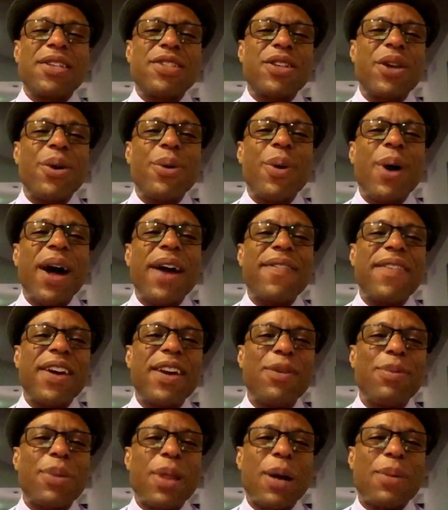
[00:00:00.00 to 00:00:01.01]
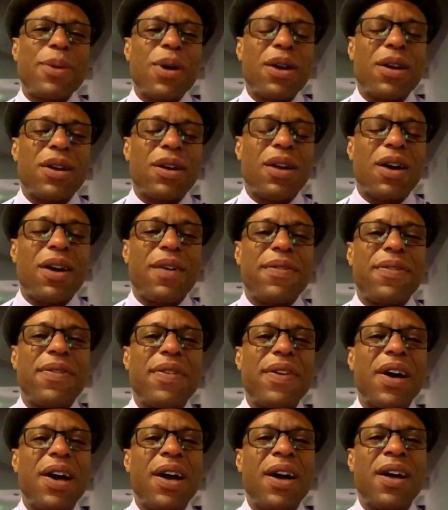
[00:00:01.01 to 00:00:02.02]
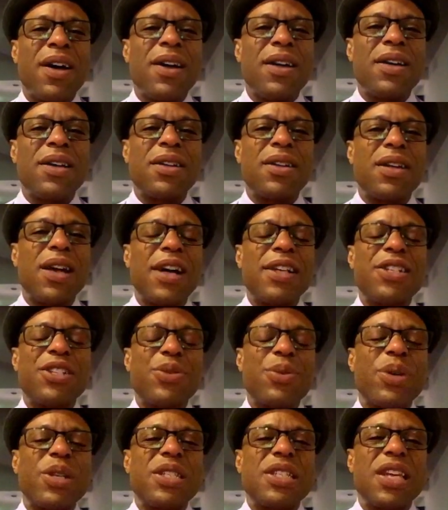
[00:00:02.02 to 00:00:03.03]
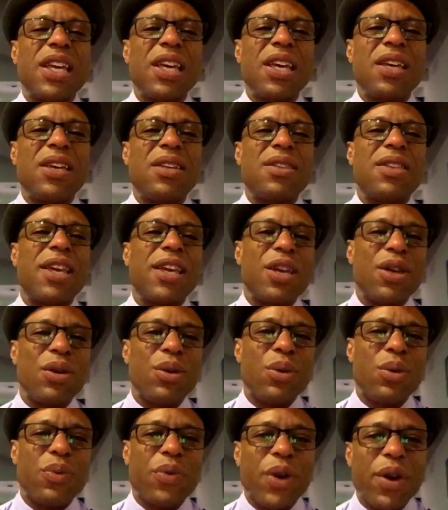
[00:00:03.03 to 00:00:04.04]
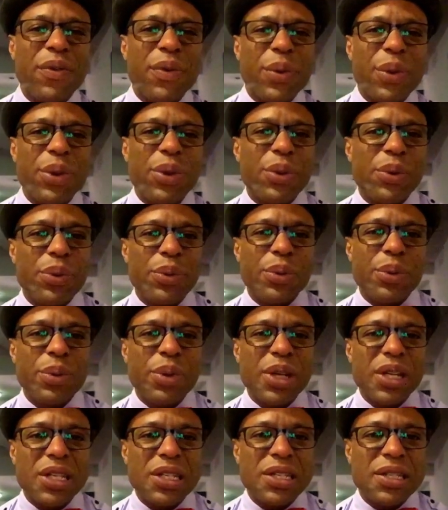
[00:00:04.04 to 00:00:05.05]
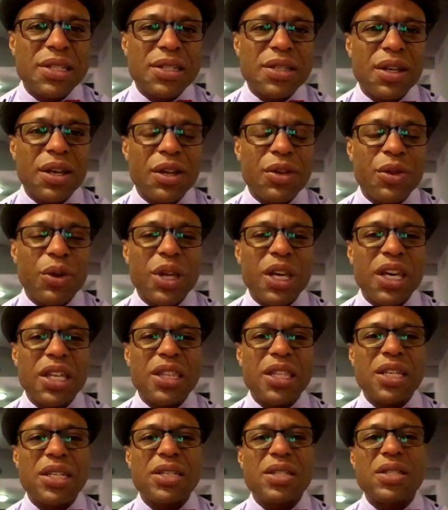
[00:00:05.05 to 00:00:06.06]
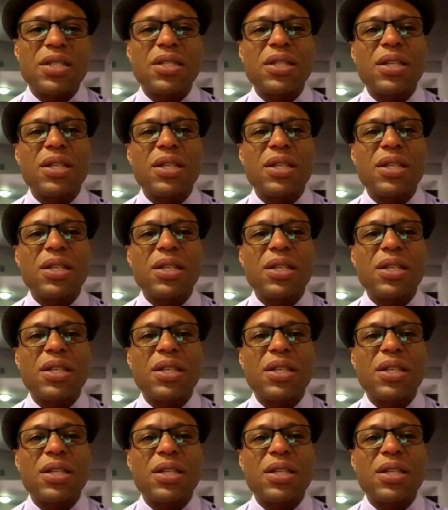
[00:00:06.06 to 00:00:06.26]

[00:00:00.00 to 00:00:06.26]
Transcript: So I've kind of blabbed on enough. I just want to say thank you for everyone who is looking at this.